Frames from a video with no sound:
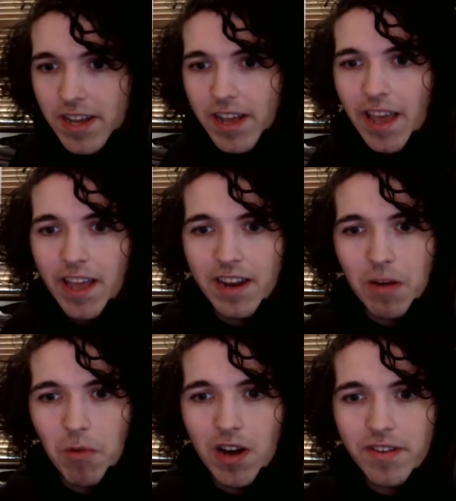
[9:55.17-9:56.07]
and I
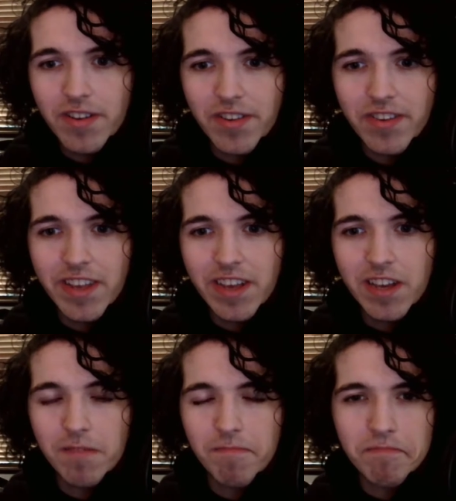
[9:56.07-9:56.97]
want to see
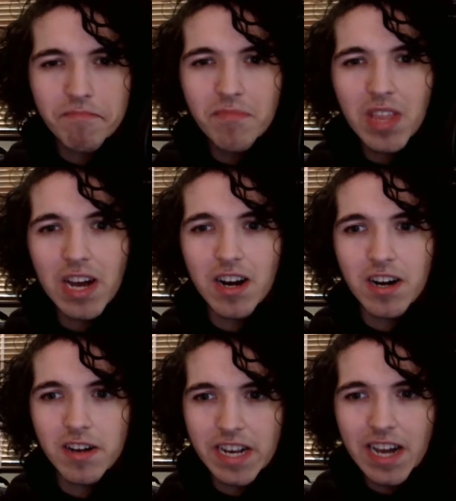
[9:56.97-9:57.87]
him
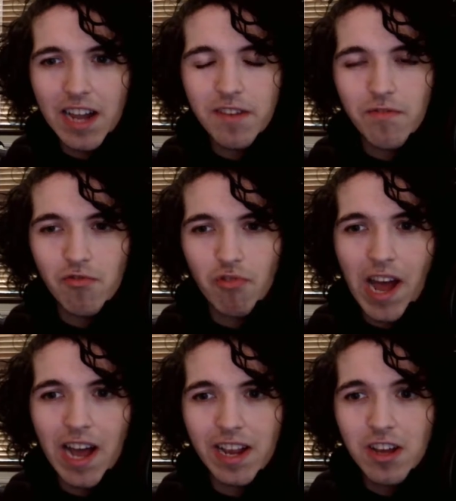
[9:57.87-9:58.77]
kind of
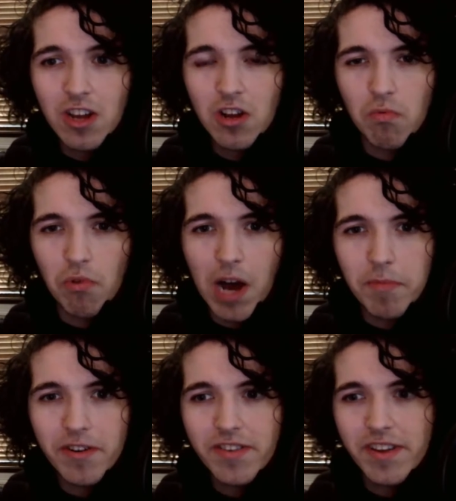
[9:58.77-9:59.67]
drag
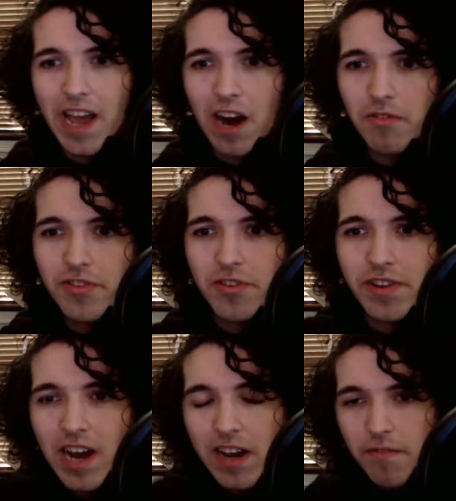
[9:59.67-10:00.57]
Robertson out, so it
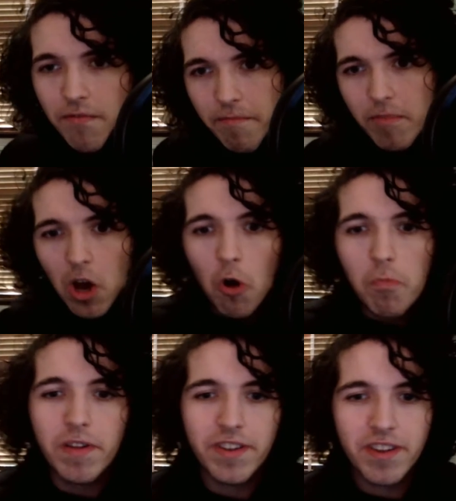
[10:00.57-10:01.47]
kind of
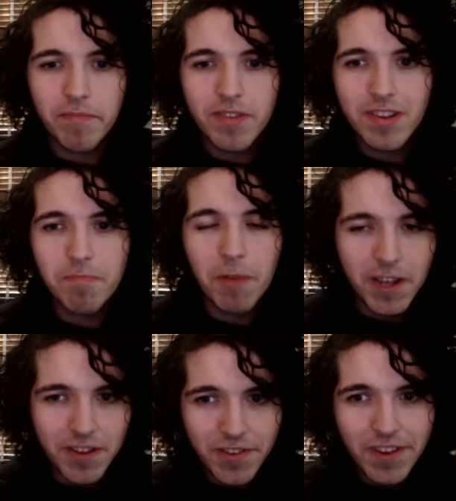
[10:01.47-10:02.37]
opens up
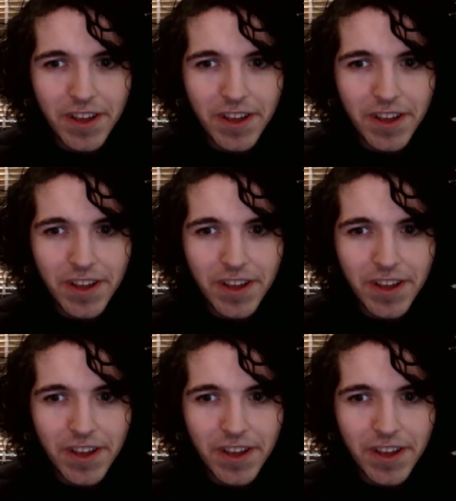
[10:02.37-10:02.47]
space